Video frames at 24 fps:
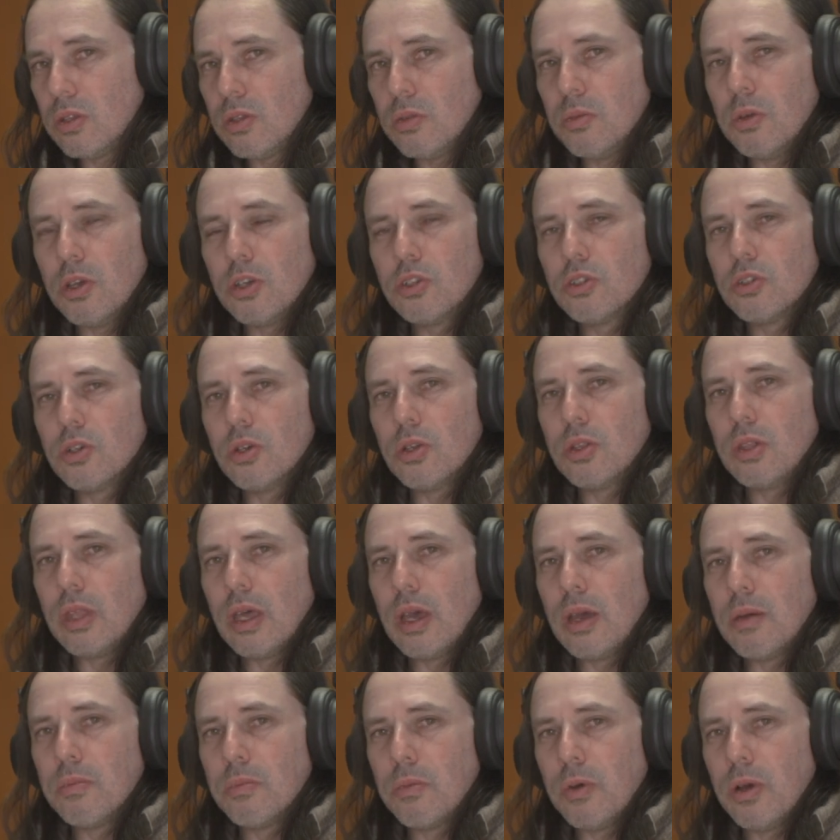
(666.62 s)
make sure
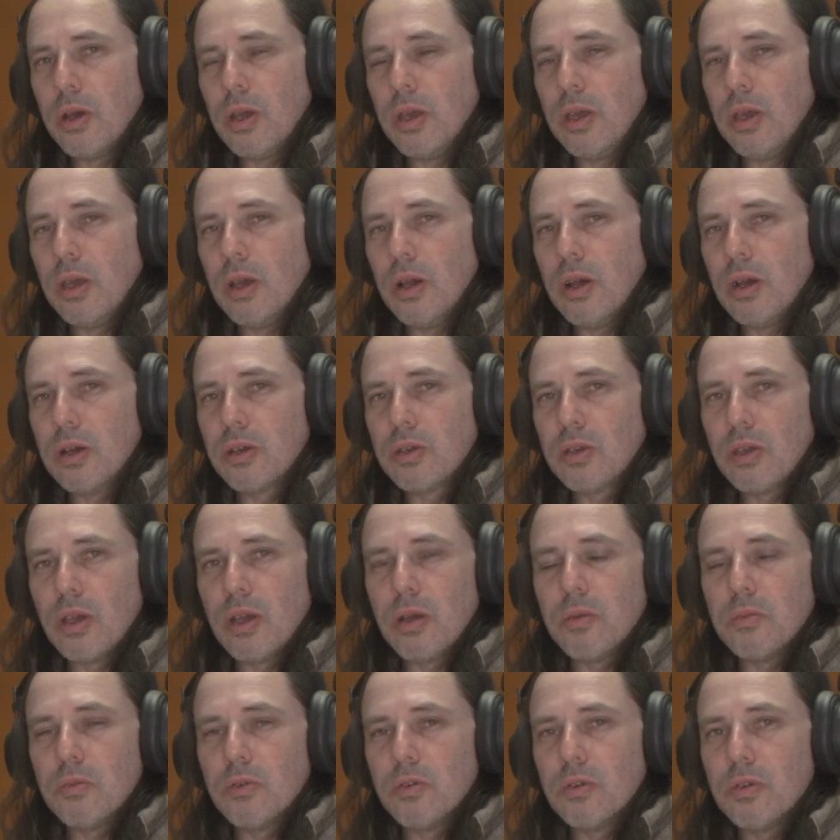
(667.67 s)
that my
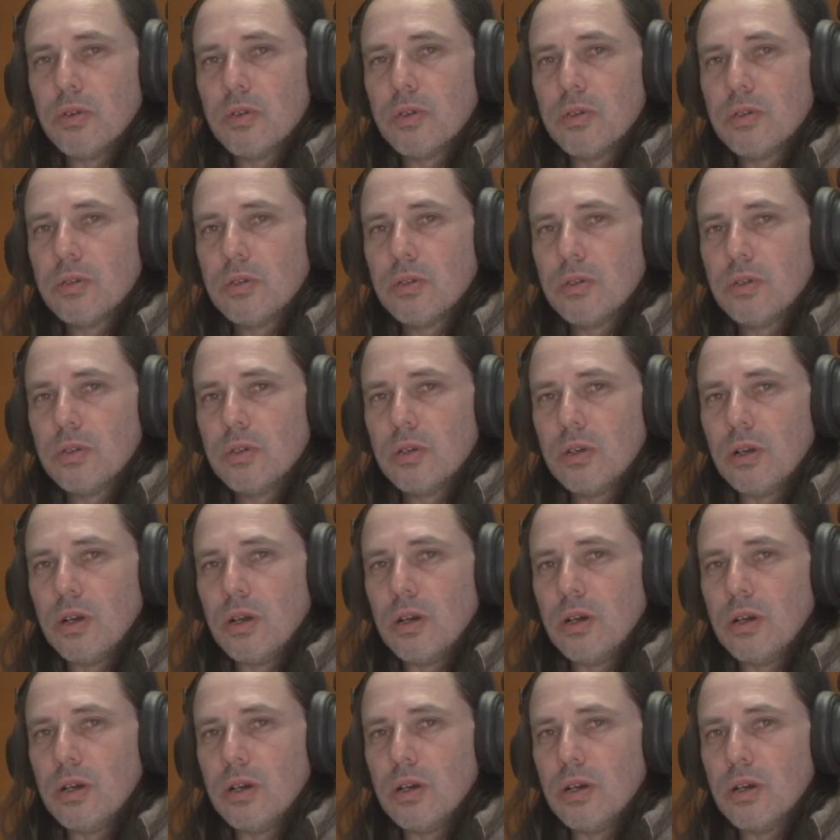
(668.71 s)
camera
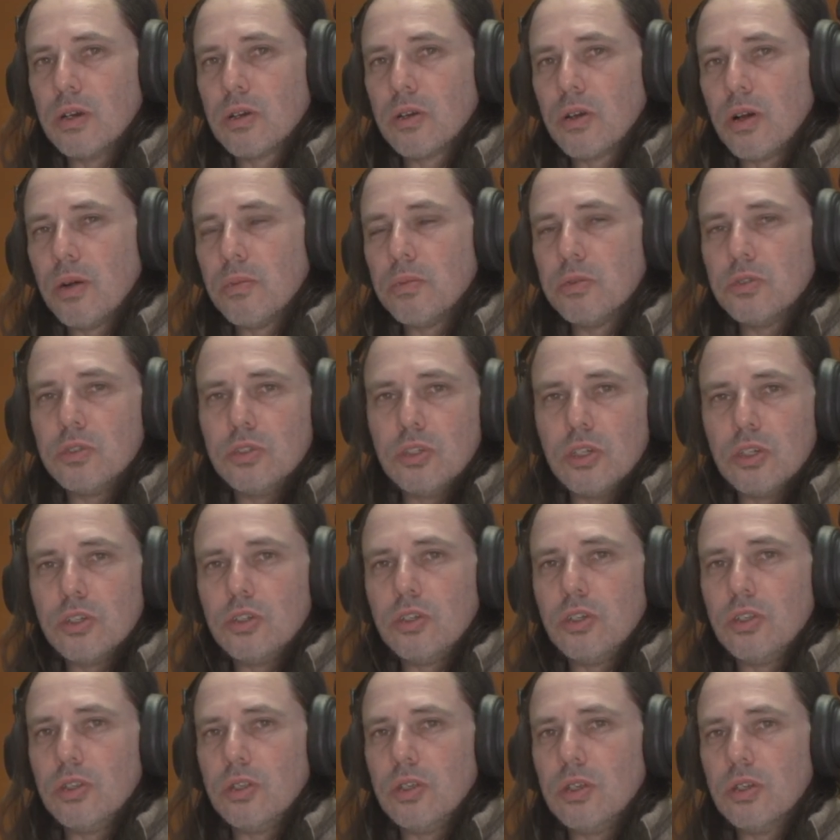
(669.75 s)

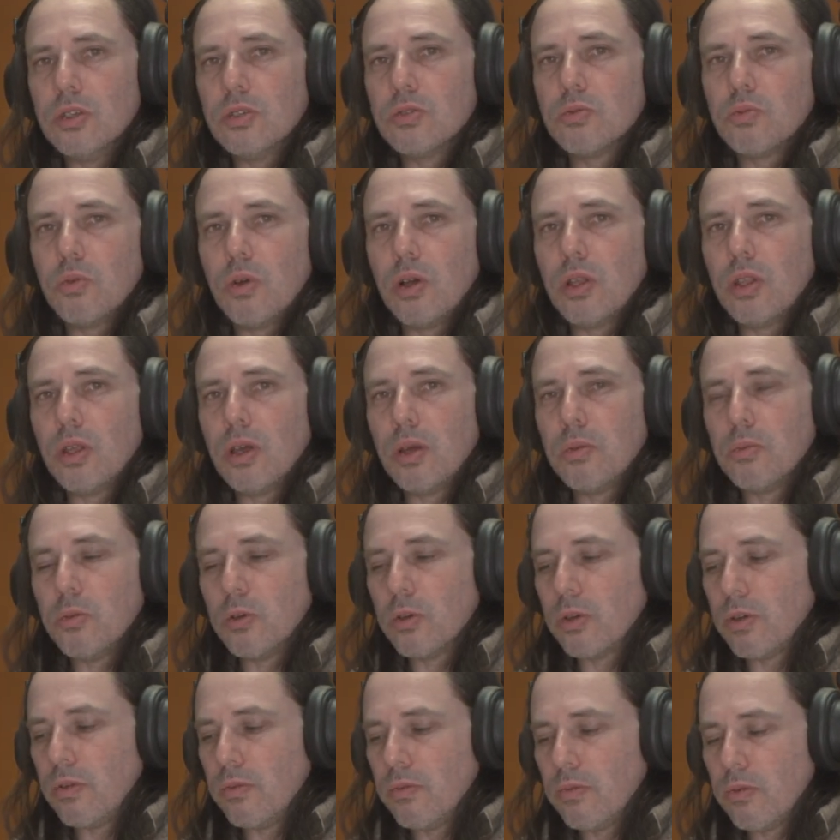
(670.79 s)
composition is what I'm
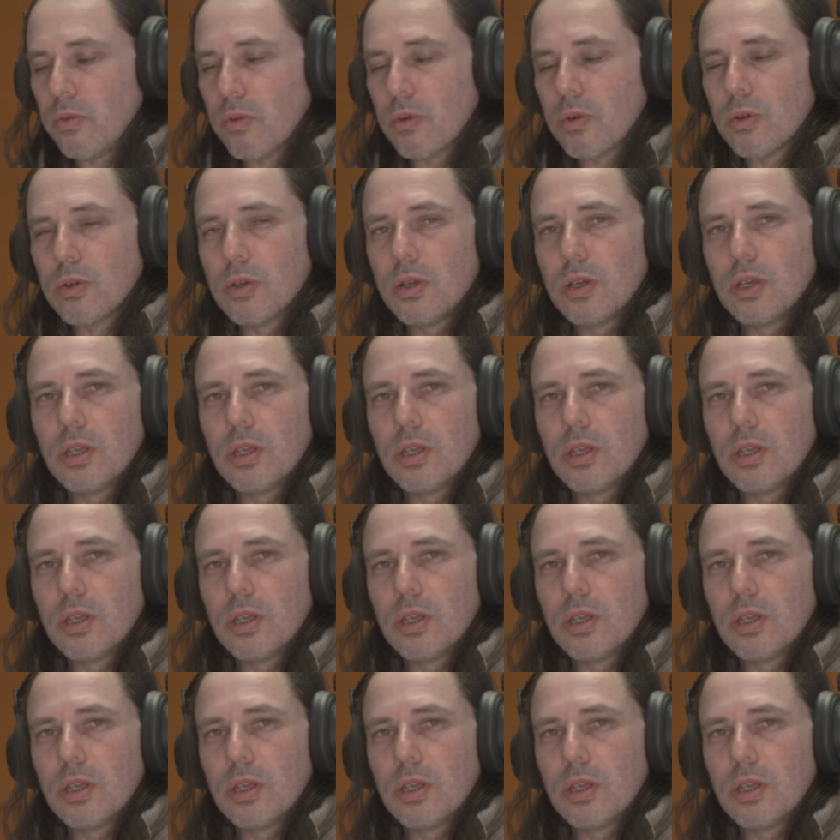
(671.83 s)
looking for.